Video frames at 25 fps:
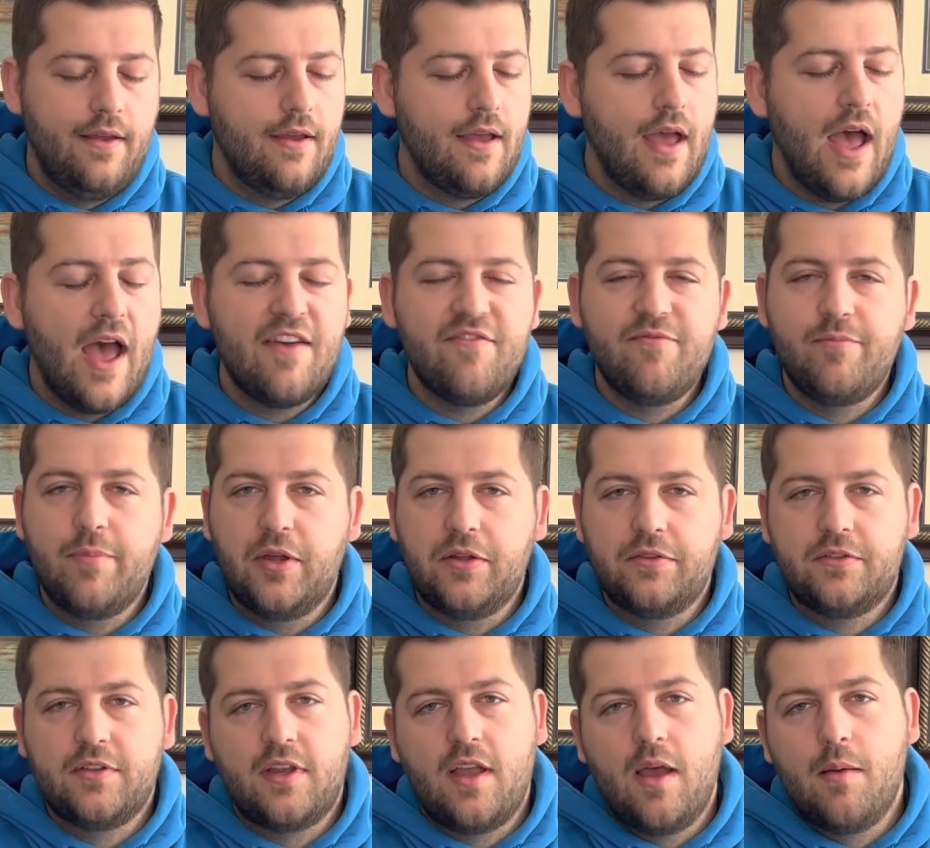I've
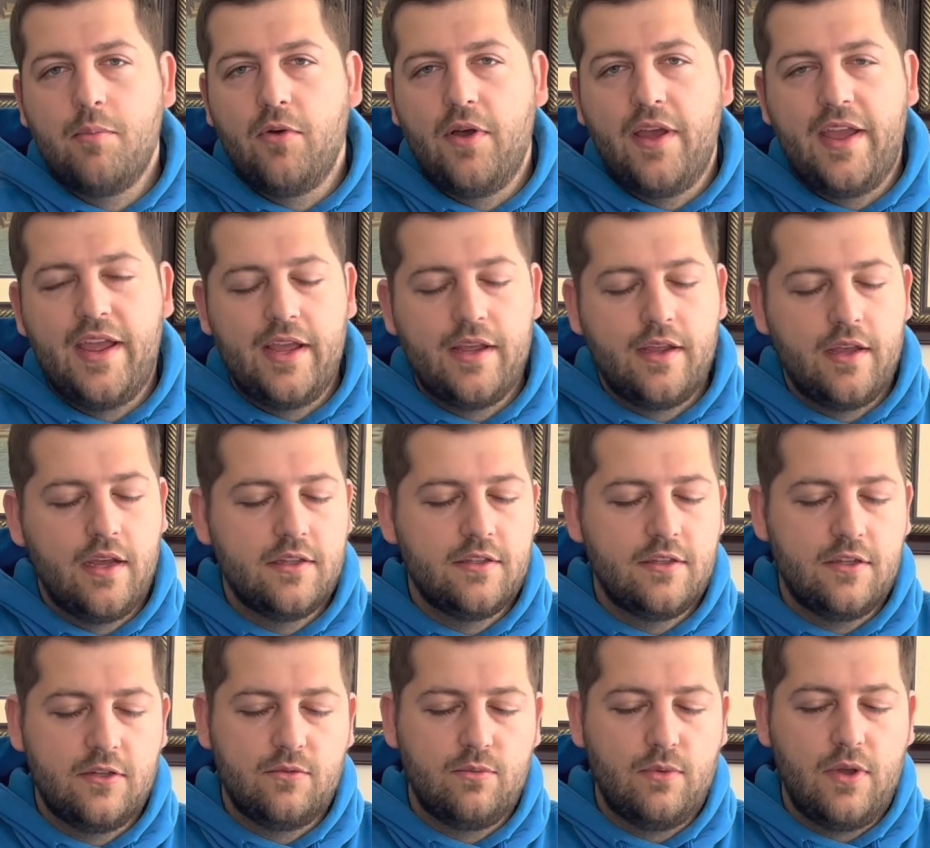built a couple
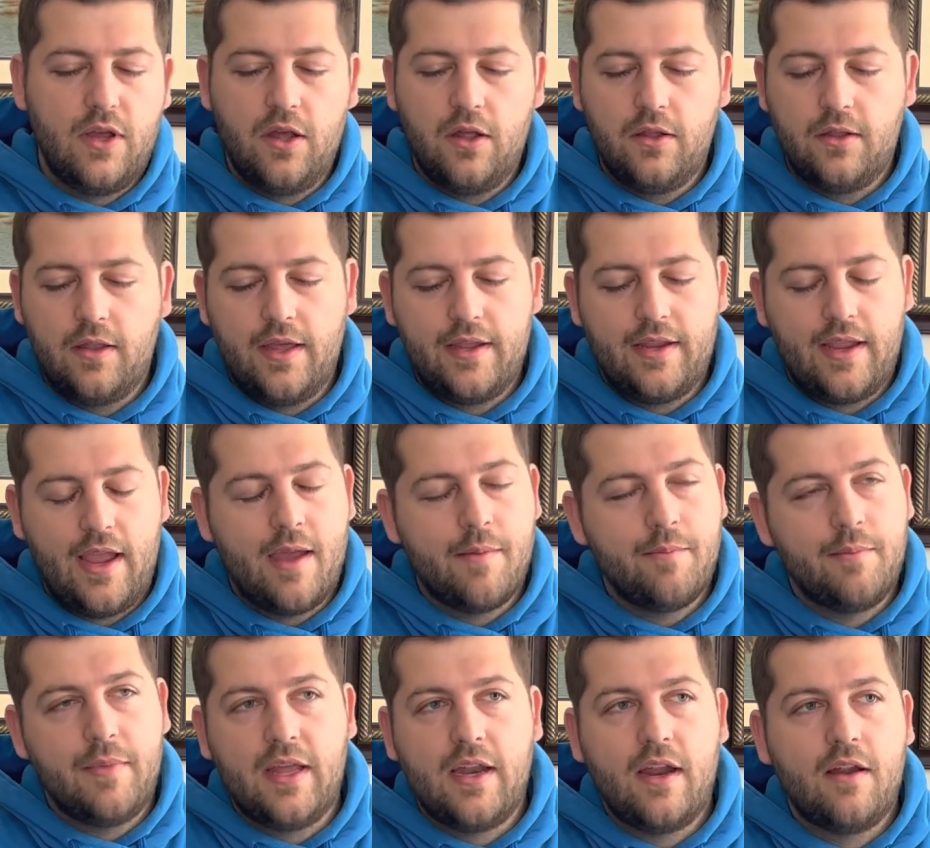handguns as well. Like, I
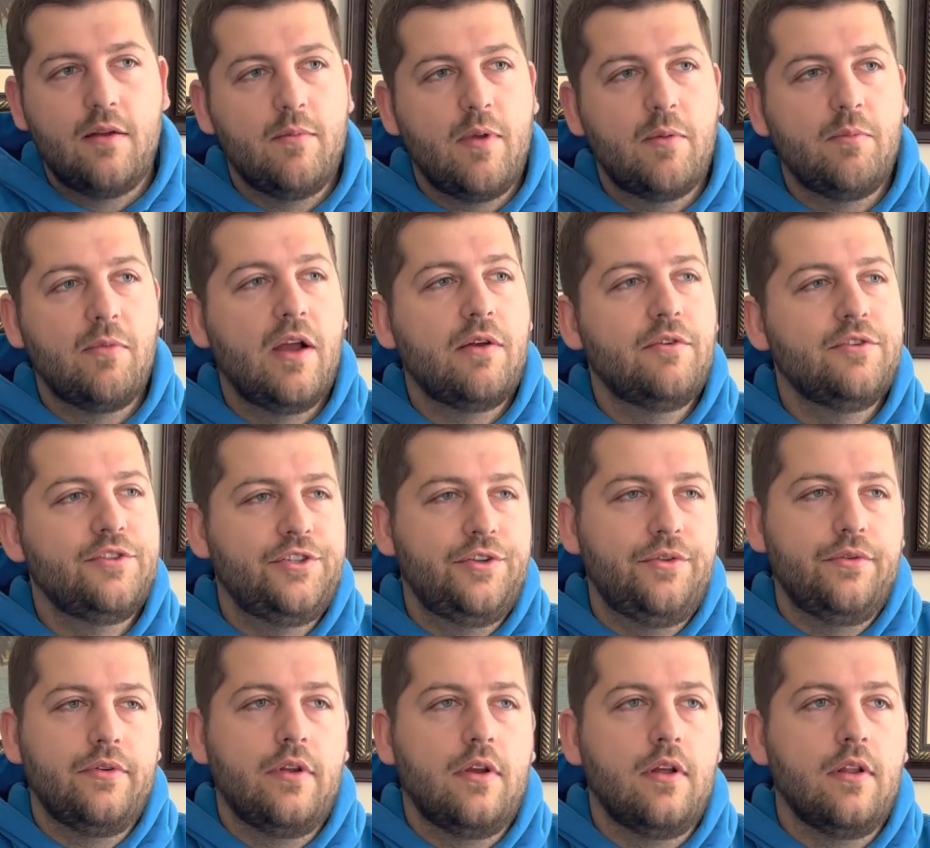remember I was
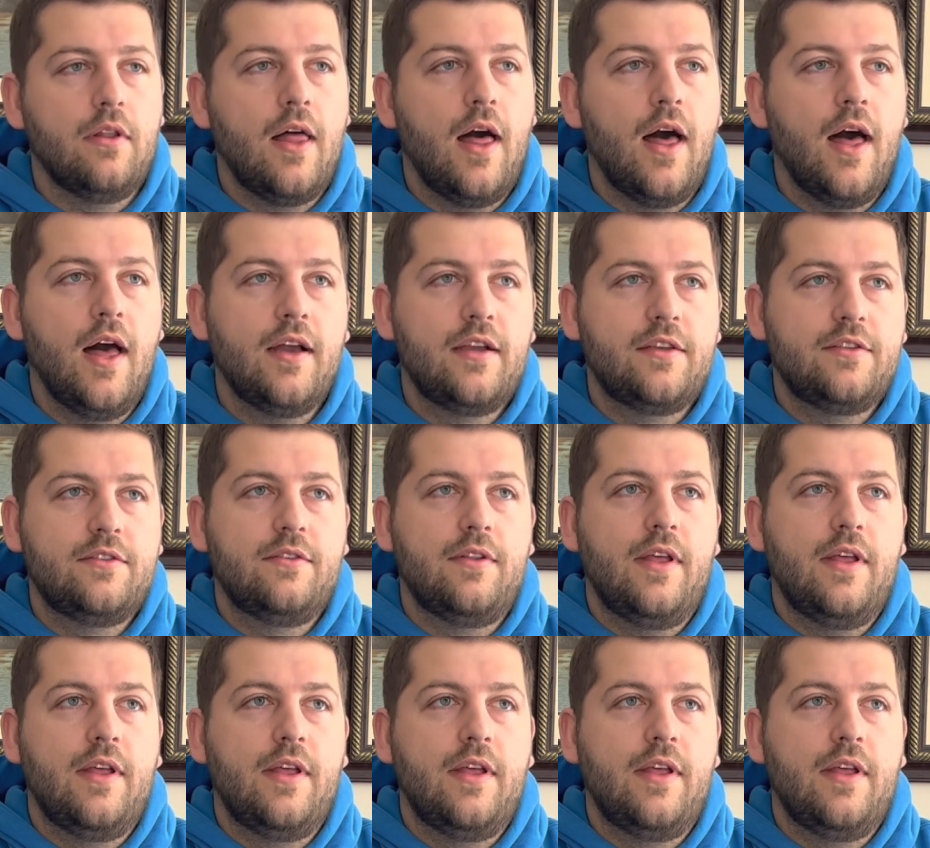shooting Glocks,